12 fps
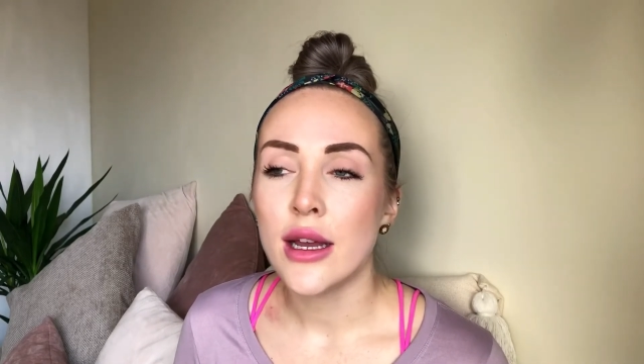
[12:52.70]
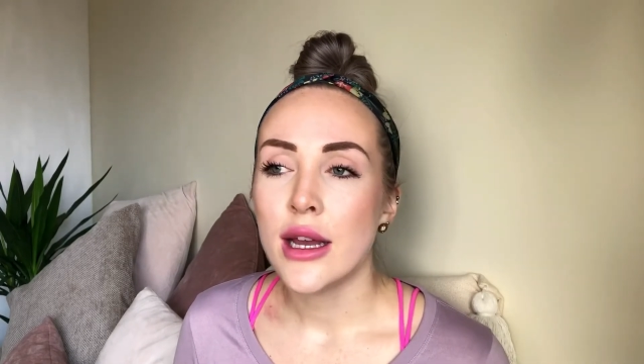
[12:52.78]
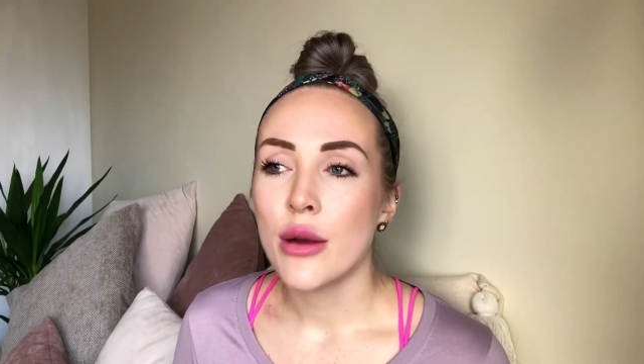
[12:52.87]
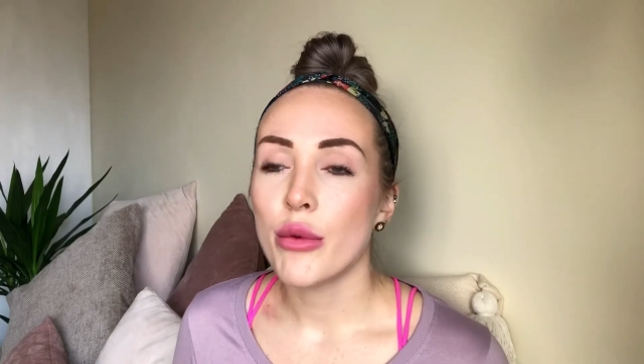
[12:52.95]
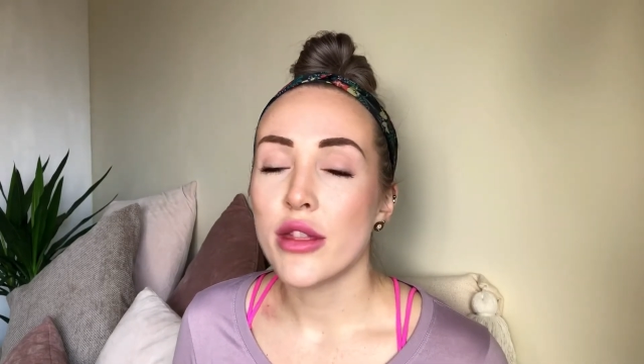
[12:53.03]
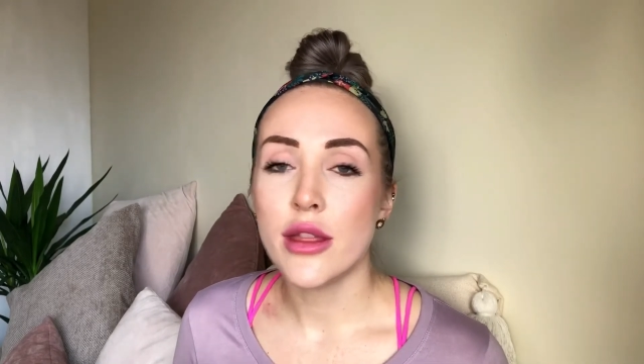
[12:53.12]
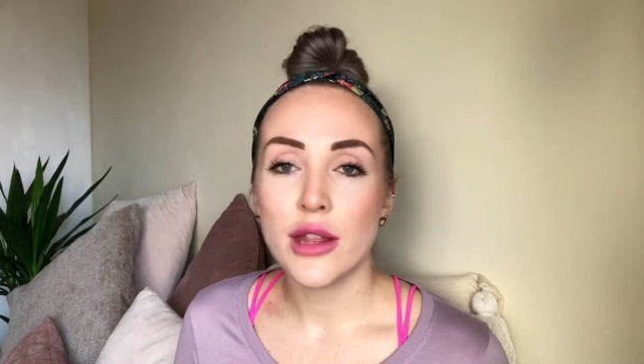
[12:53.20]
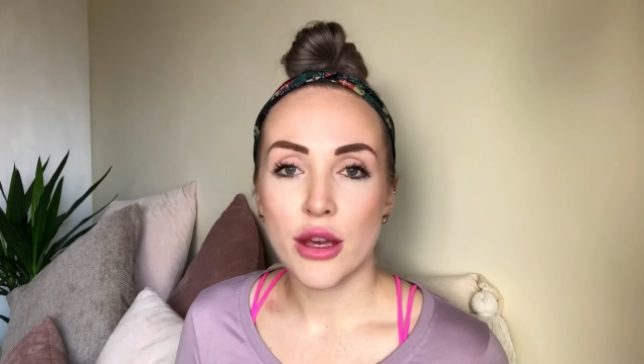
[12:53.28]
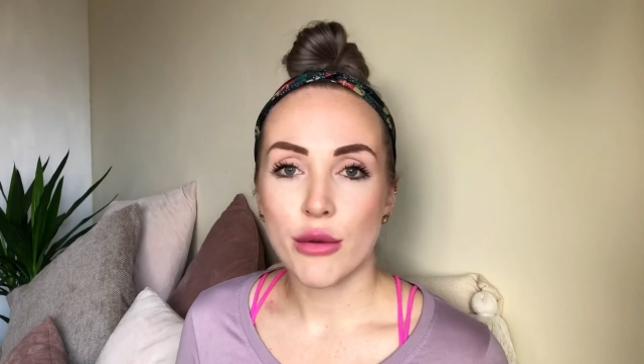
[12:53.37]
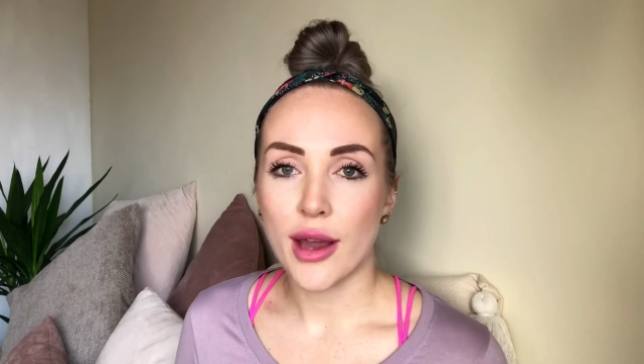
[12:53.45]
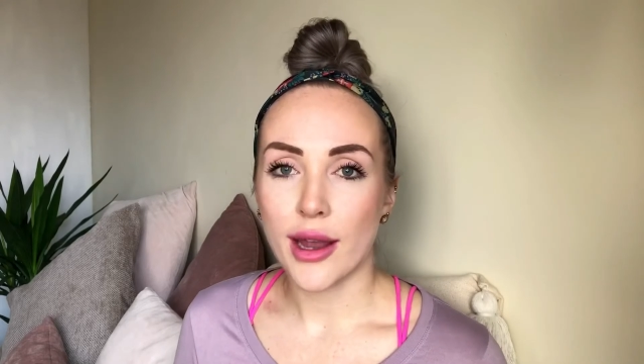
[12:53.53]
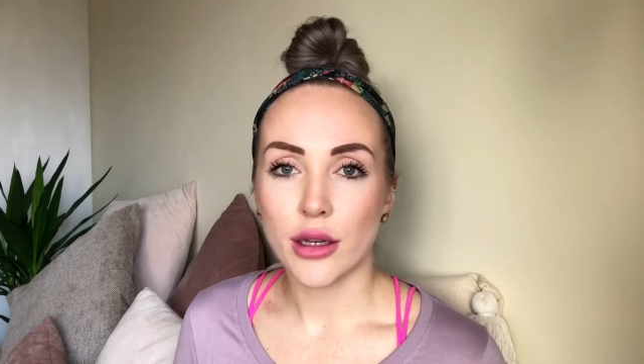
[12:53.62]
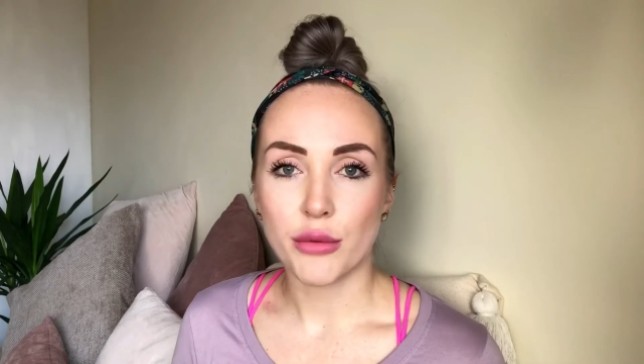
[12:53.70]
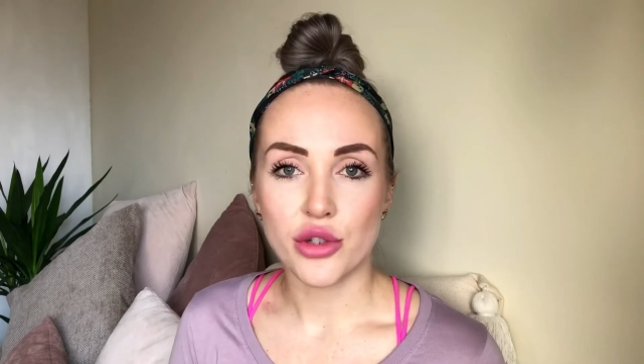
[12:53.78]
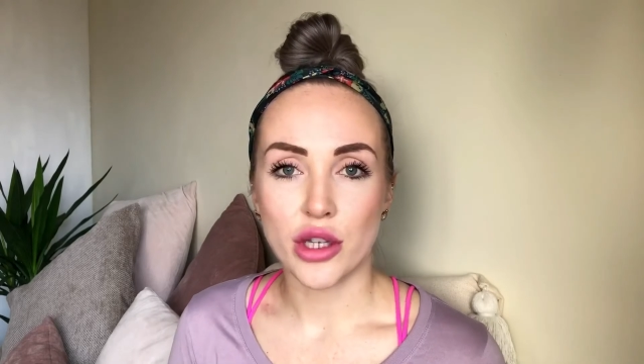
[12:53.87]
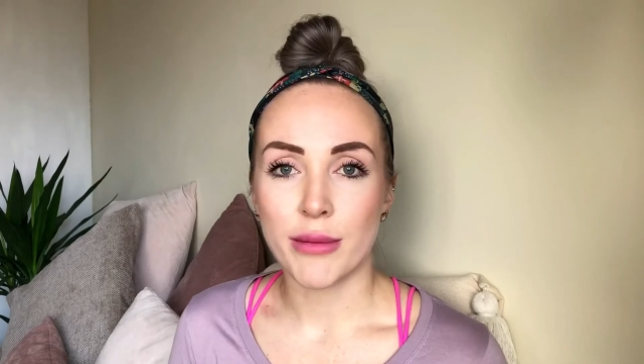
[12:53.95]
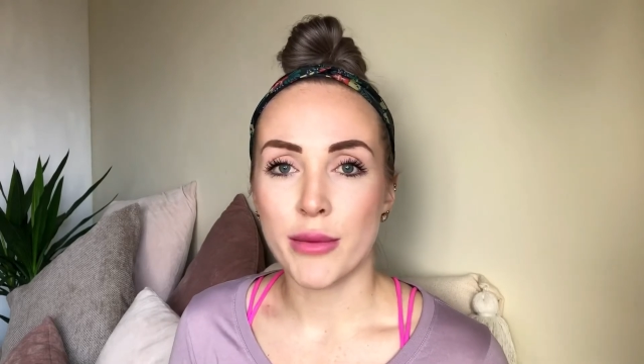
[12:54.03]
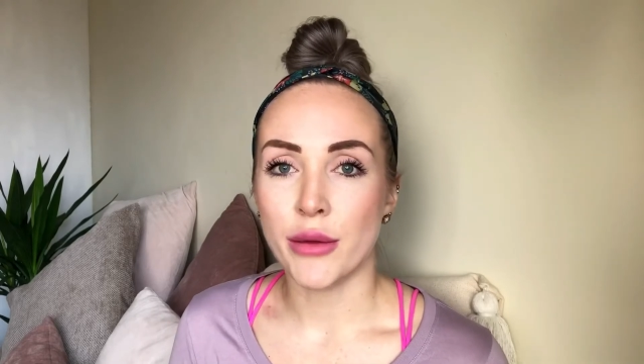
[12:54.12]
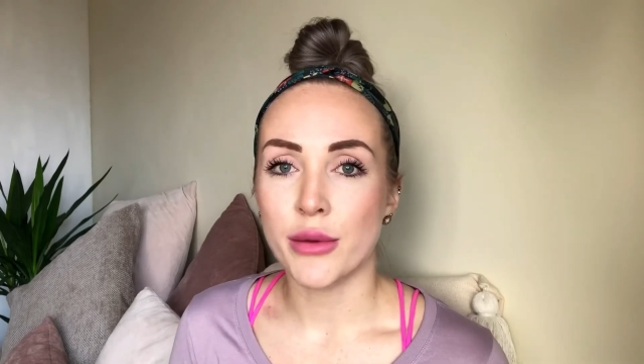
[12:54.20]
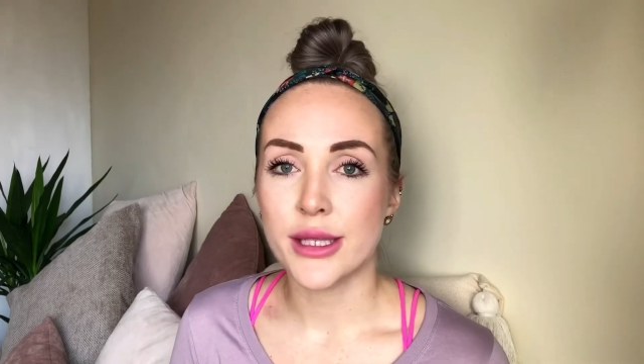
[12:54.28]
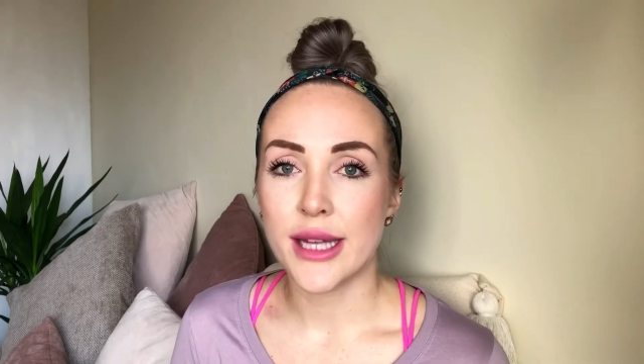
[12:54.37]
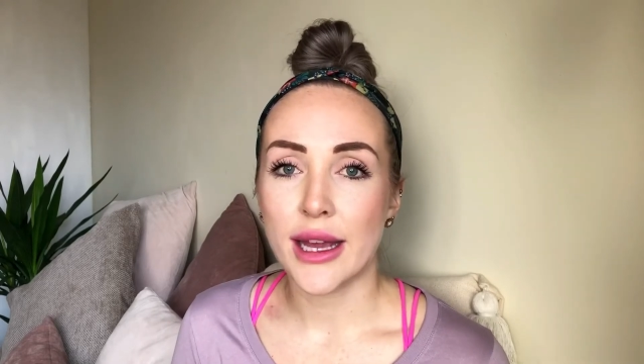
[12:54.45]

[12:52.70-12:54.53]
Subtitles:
Within the UK adoption community,